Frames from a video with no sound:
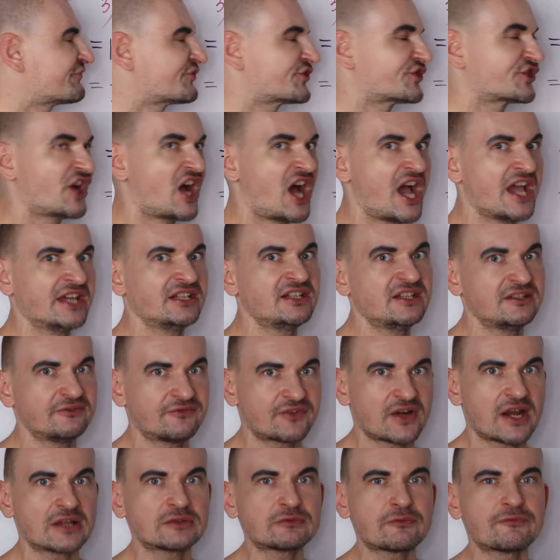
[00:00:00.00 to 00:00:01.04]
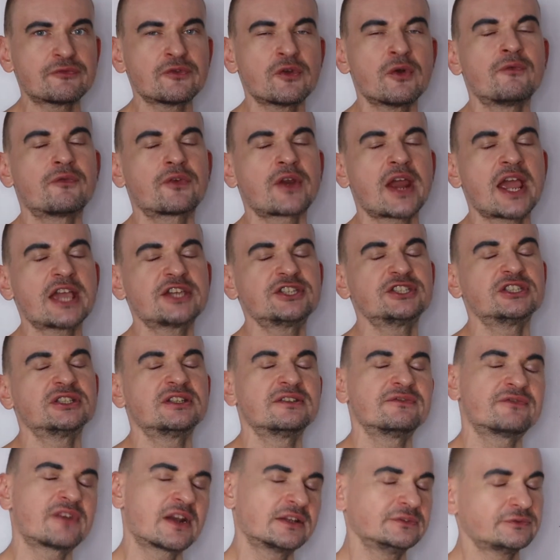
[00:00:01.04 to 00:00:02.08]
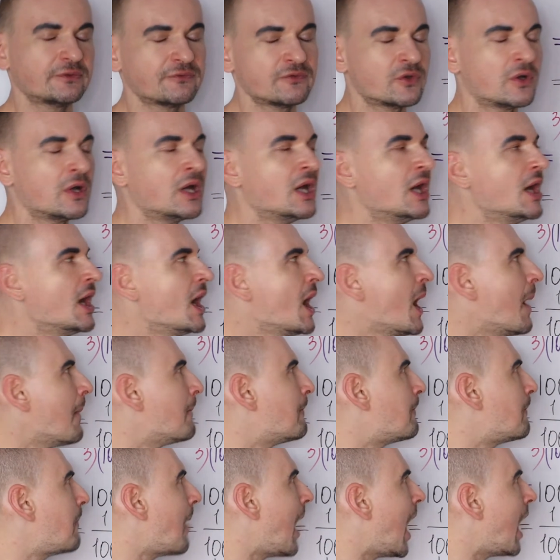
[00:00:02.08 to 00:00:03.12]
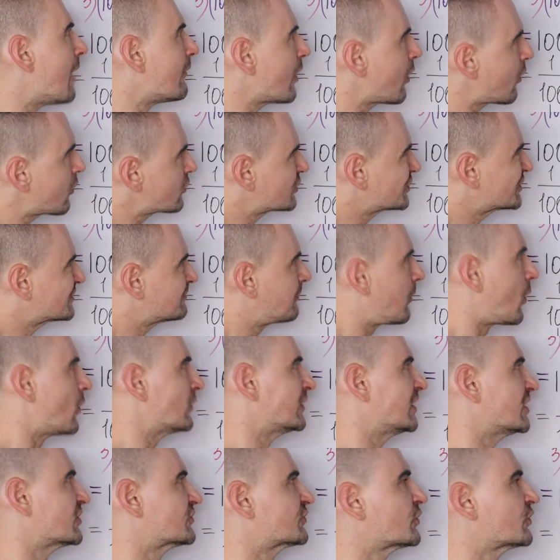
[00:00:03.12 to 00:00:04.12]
sign in front of your fraction, in front of your power or exponent.